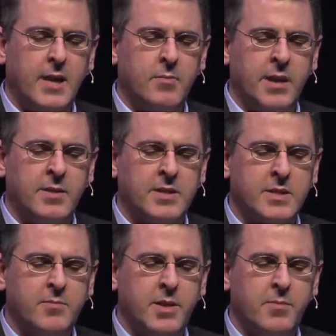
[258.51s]
It may
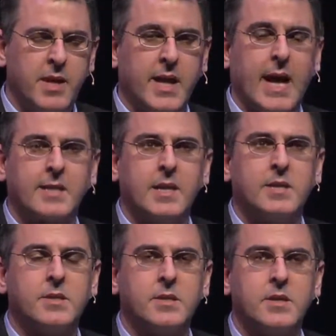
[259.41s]
simply be a
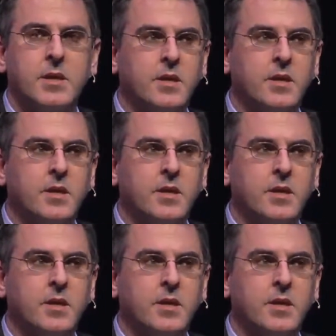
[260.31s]
catalyst